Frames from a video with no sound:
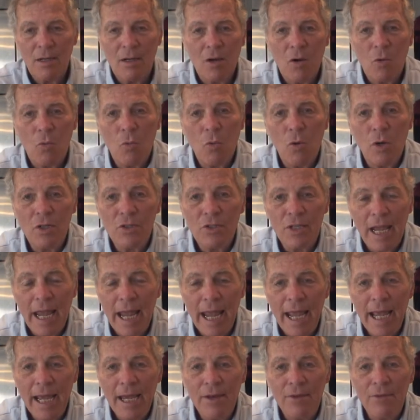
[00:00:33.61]
was
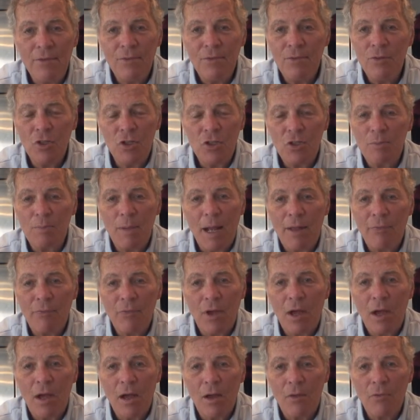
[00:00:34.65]
ahead just about
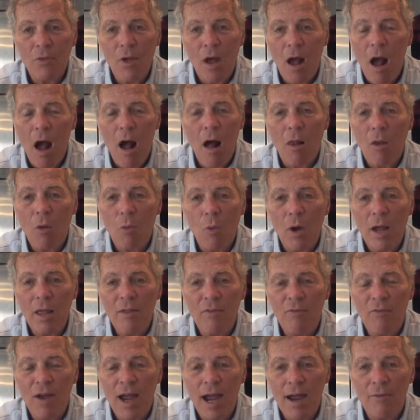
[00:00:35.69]
the all the way, the
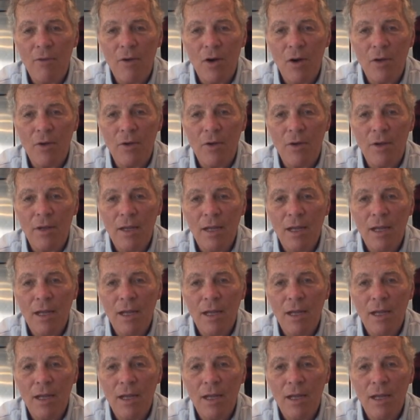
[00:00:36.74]
500,